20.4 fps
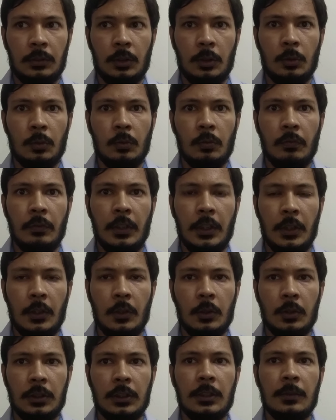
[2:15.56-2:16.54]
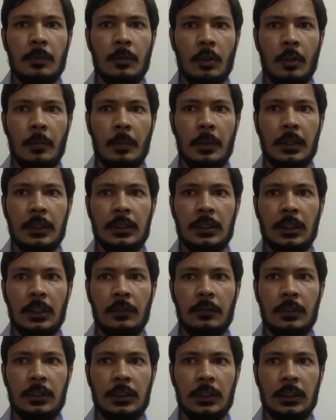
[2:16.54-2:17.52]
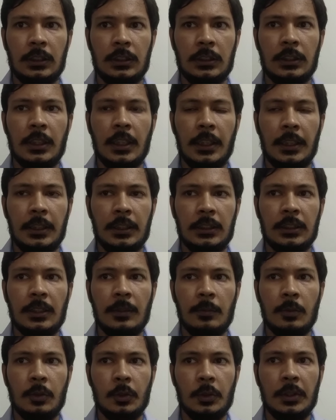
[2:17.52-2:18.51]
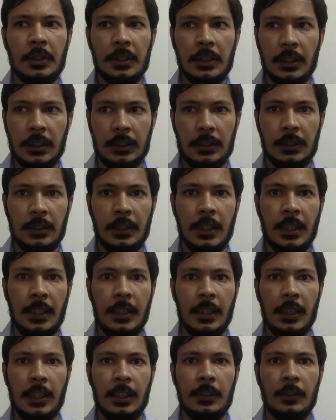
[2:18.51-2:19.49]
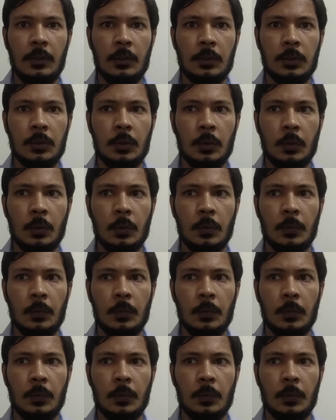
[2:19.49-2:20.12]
to Windows Deployment Services that is WDS then I also